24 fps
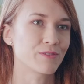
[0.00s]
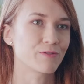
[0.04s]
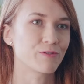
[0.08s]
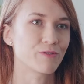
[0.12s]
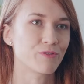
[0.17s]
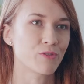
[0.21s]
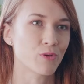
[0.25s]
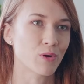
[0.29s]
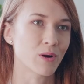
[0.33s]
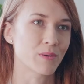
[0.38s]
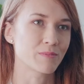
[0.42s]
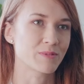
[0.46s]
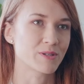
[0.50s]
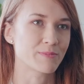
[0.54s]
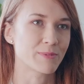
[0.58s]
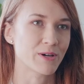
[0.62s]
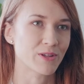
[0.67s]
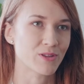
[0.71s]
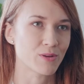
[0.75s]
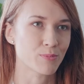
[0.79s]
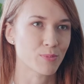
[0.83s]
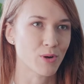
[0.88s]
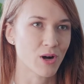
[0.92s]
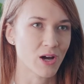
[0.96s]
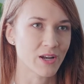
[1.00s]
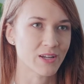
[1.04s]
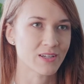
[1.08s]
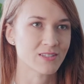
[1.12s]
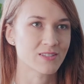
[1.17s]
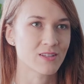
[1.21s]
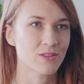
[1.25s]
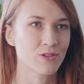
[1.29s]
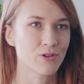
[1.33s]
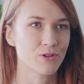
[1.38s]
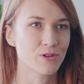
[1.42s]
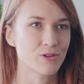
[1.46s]
informed about the
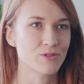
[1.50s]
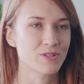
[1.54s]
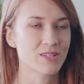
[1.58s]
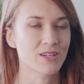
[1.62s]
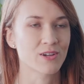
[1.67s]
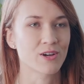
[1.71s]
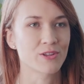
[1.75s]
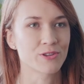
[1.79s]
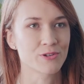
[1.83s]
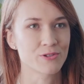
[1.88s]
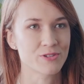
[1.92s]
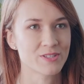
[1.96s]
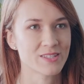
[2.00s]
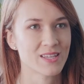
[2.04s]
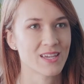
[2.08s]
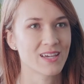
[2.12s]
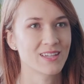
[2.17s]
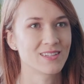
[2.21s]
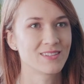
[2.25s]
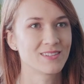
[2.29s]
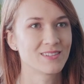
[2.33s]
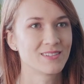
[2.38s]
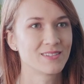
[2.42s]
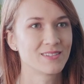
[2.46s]
products that they're using on their skin.